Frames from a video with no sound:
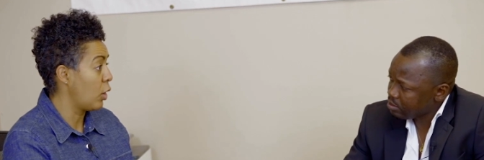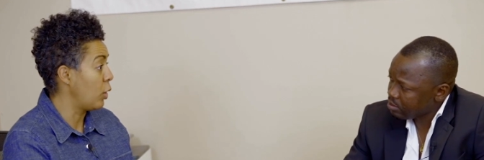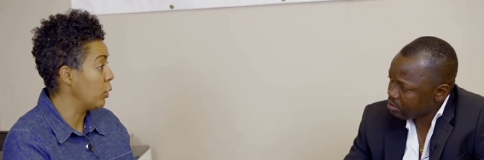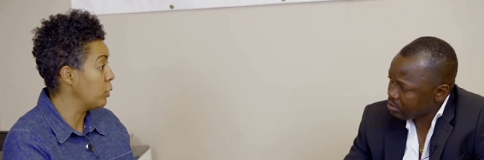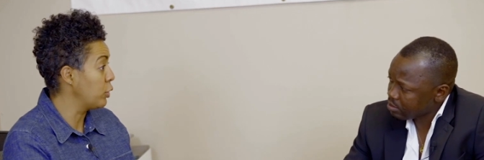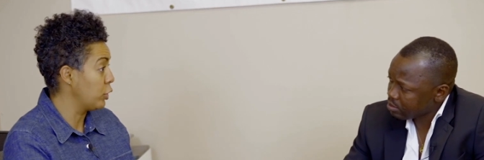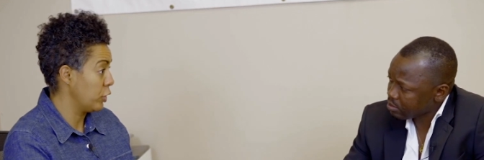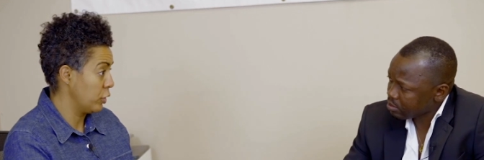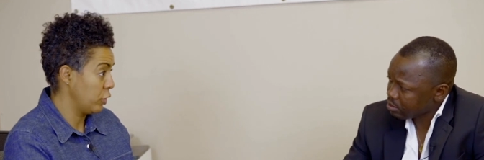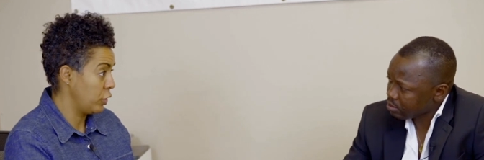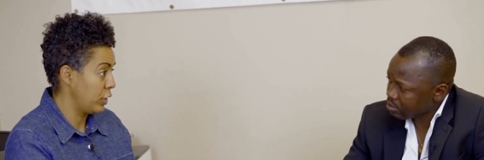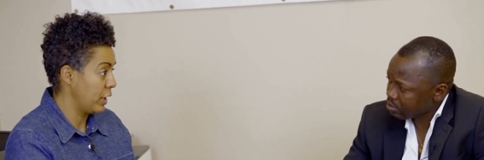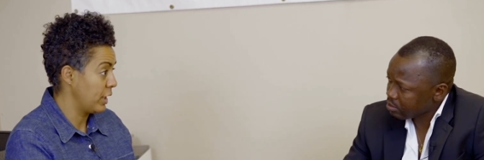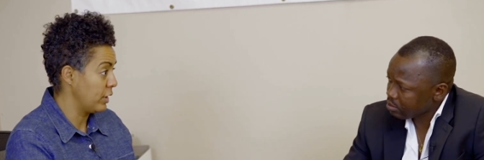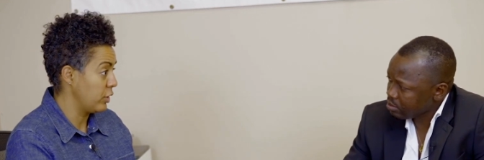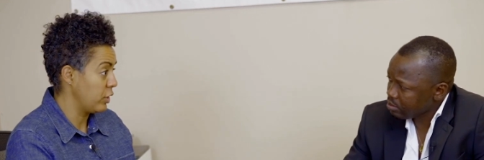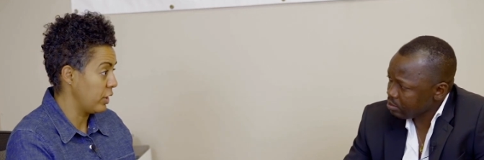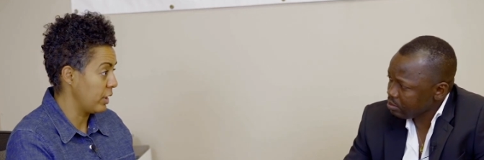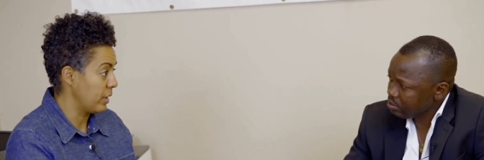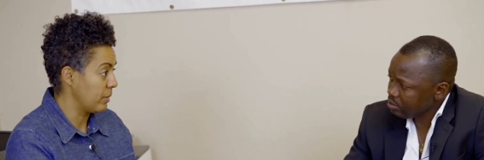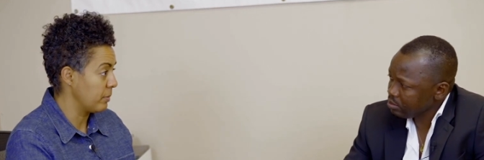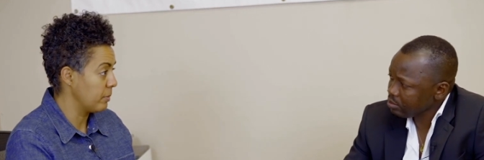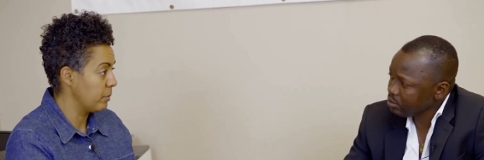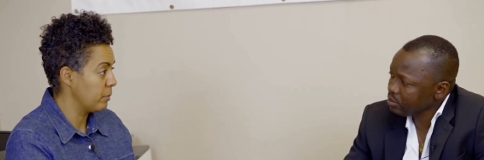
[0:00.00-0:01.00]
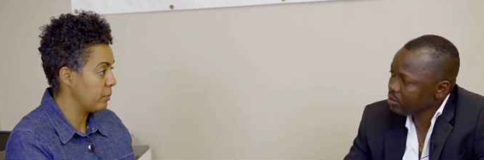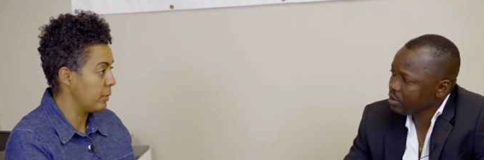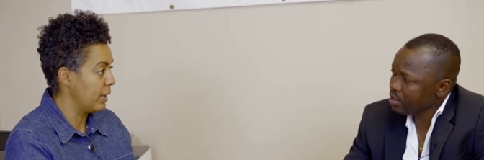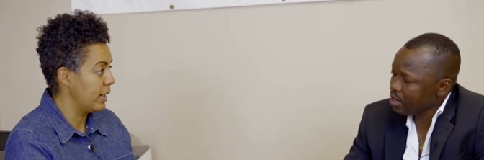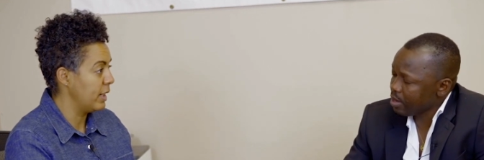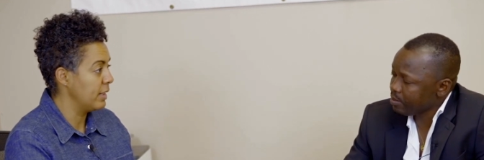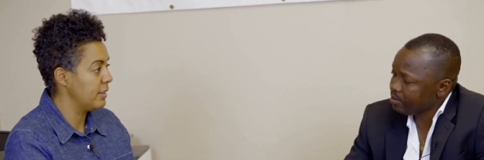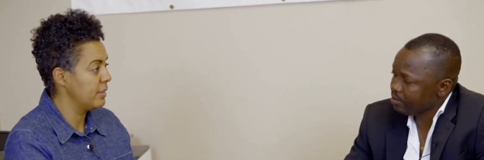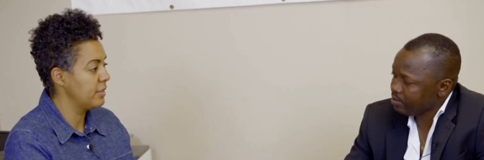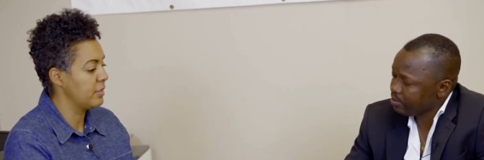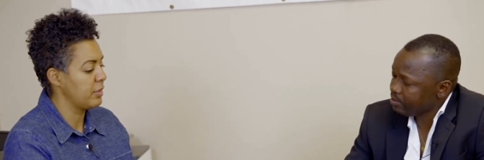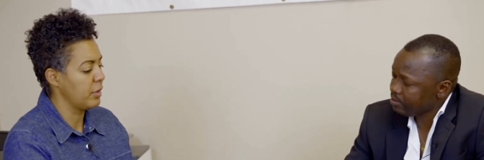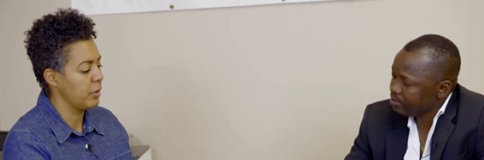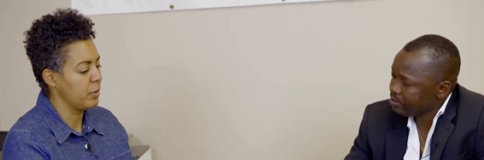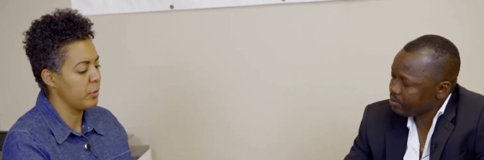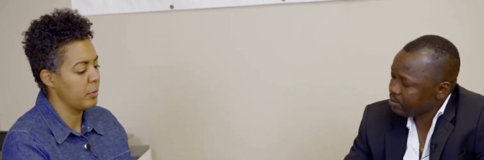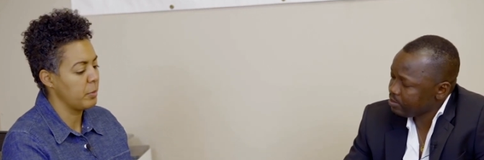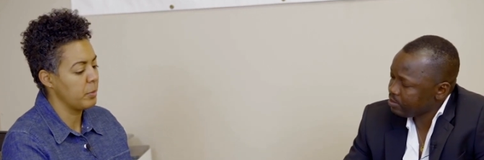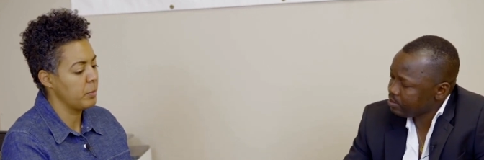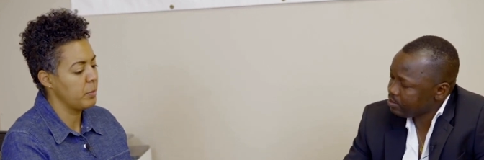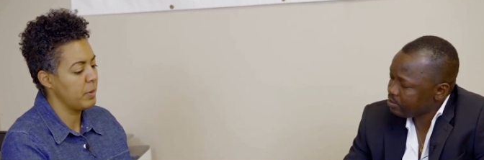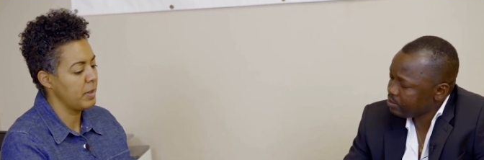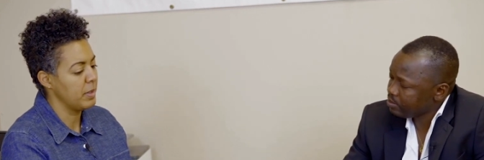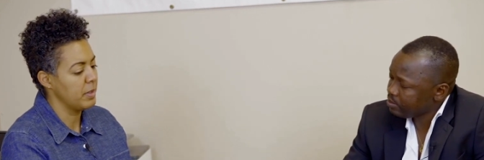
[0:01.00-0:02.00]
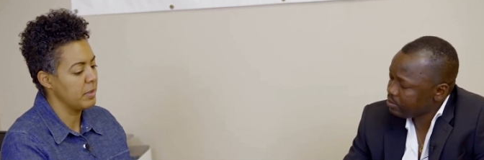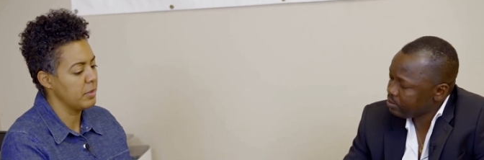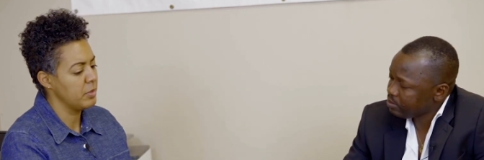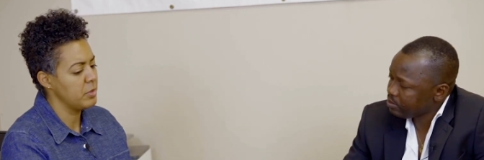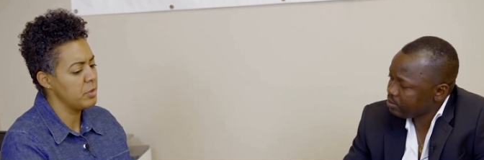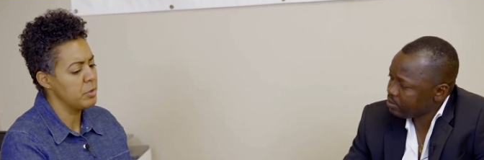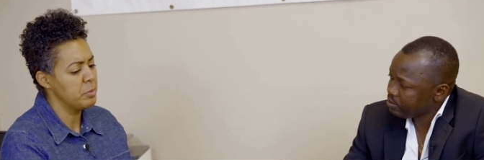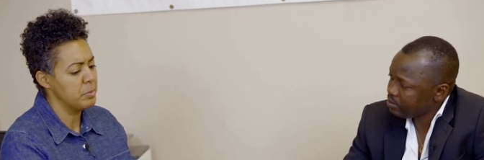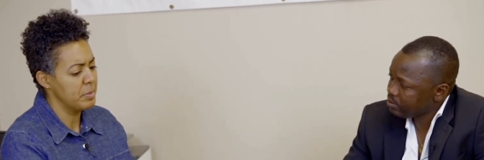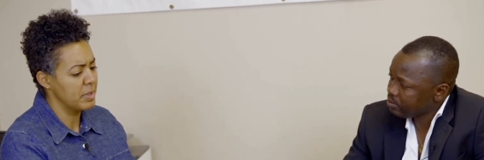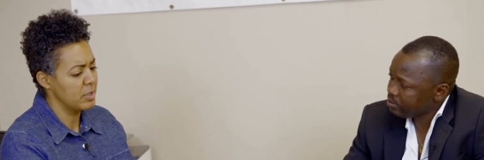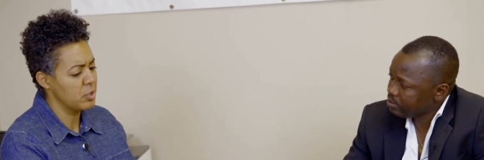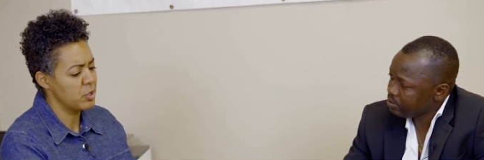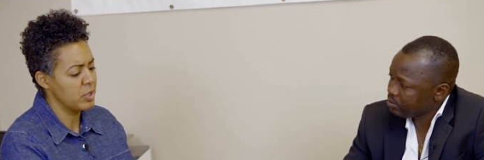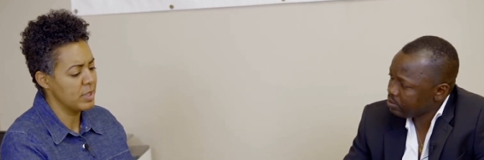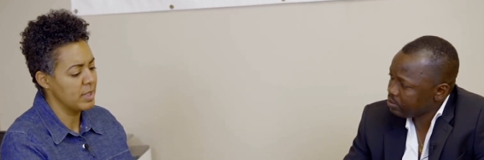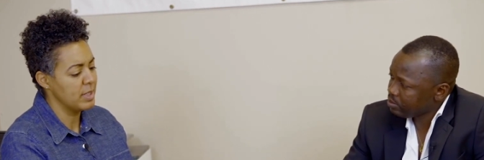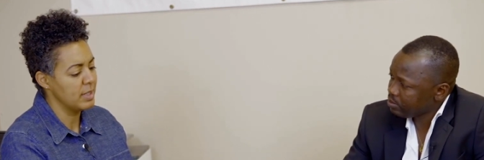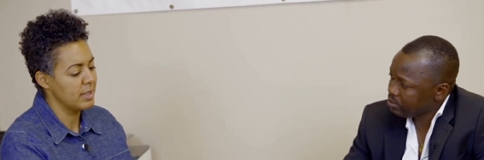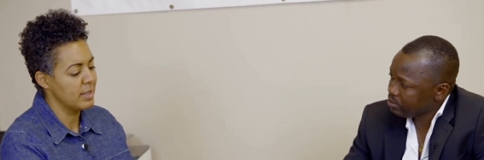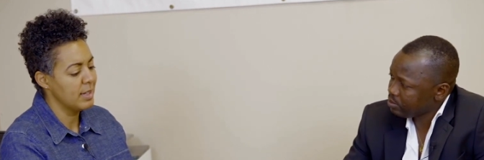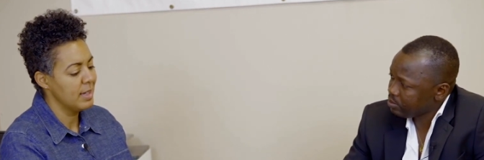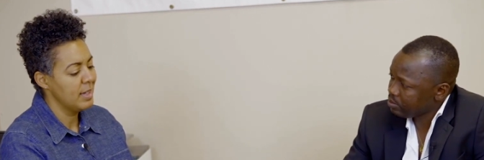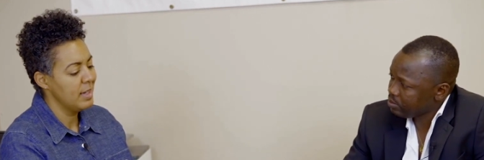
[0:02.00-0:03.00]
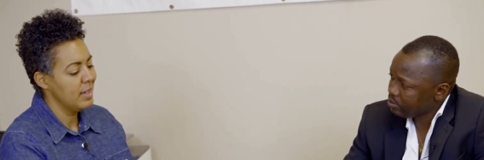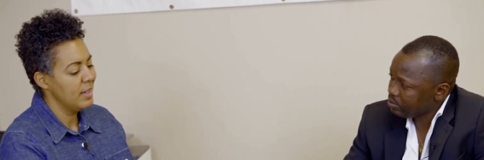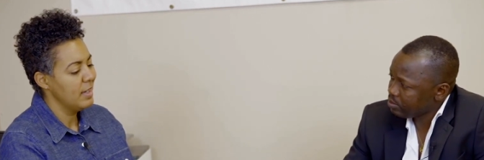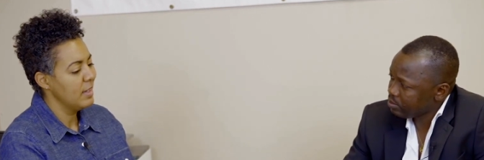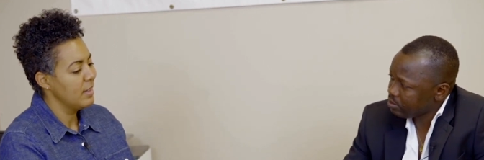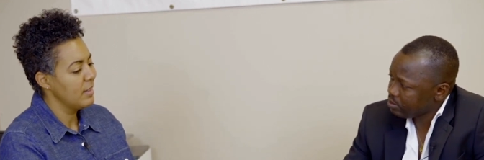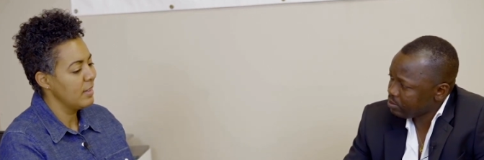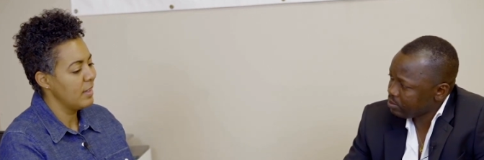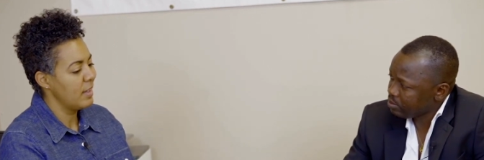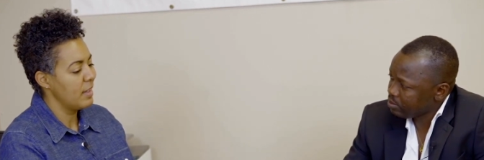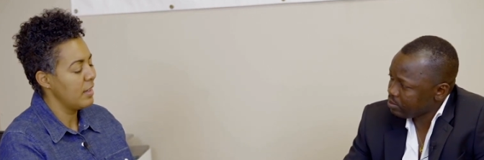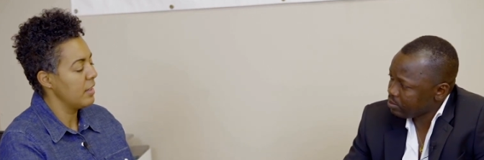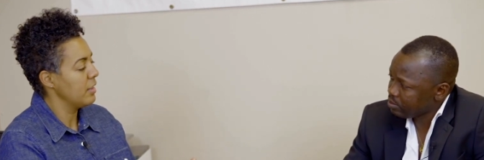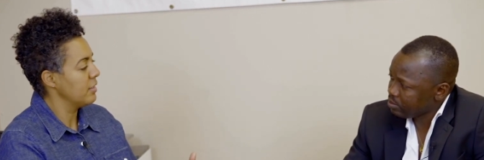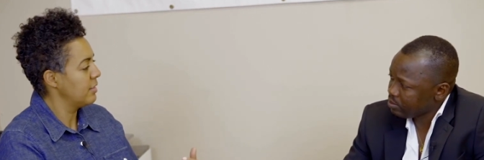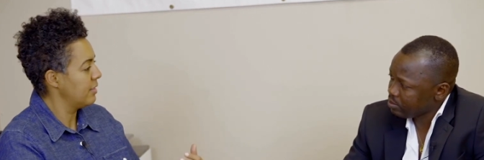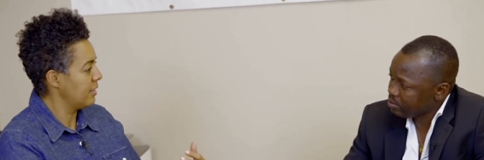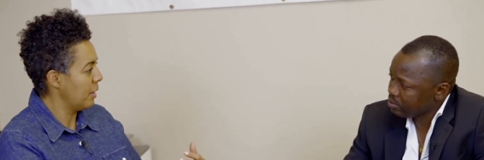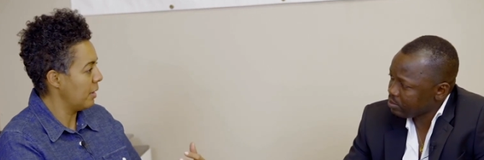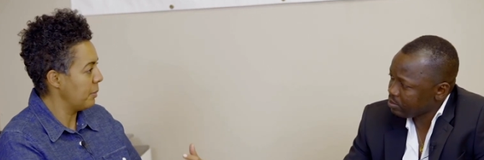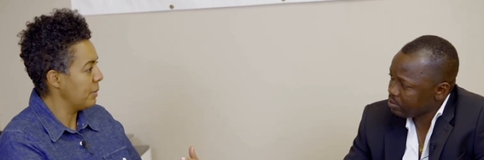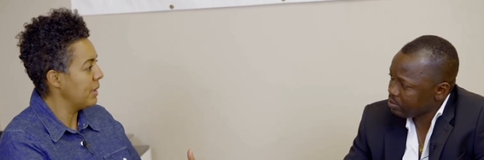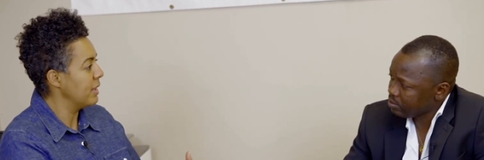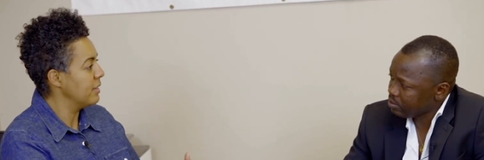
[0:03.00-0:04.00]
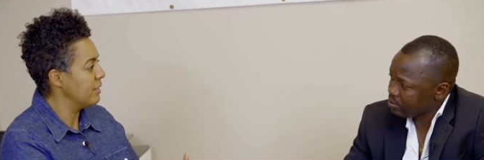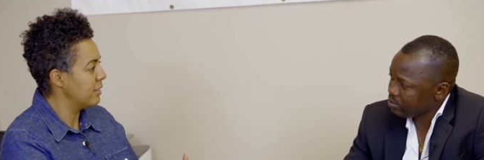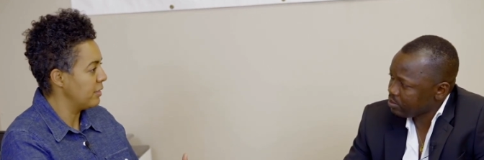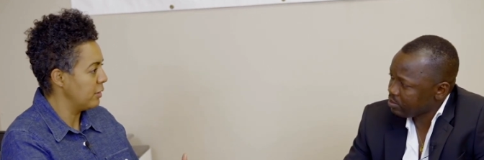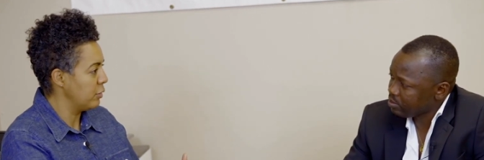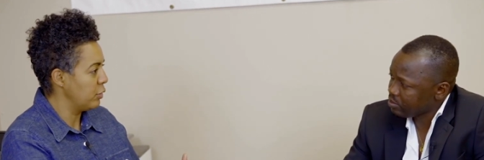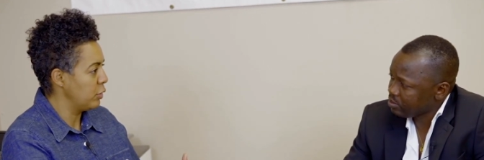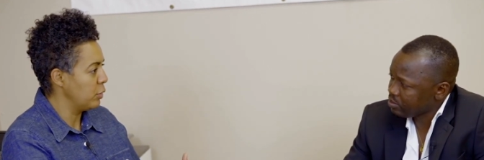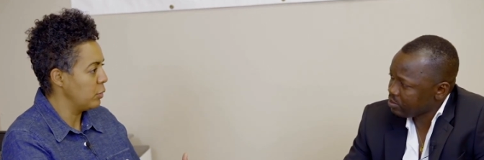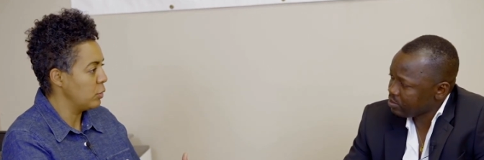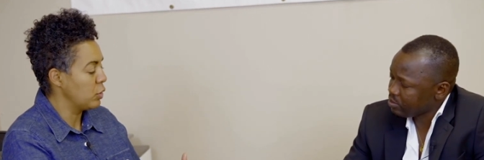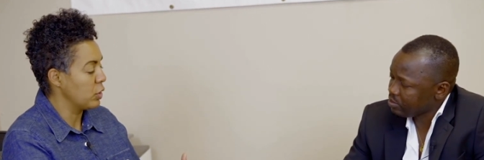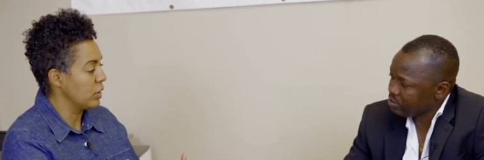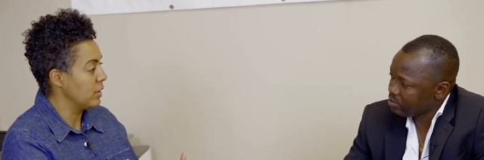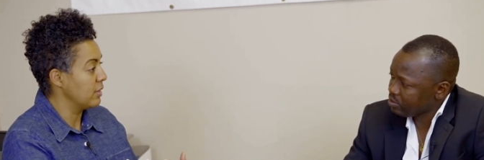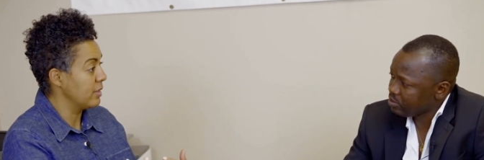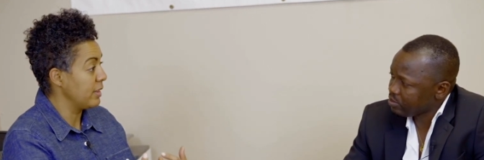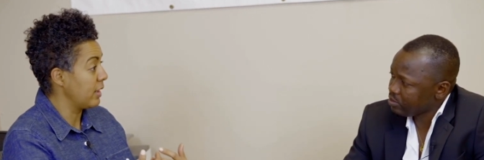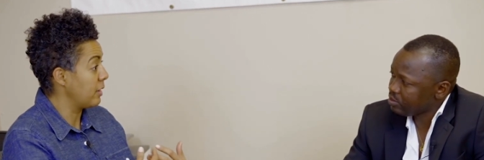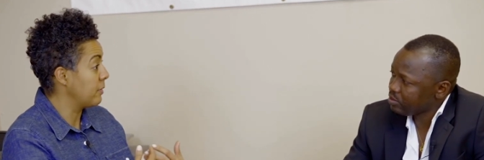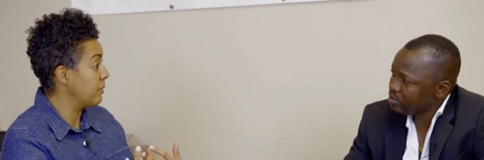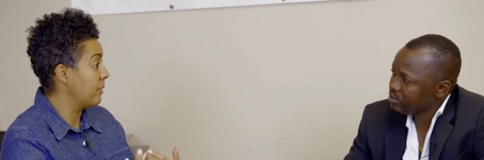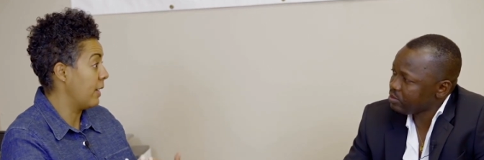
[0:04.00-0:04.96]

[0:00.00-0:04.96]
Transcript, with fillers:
Speaker 1: culture changing, right? So uh, you mentioned uh, some institutions, like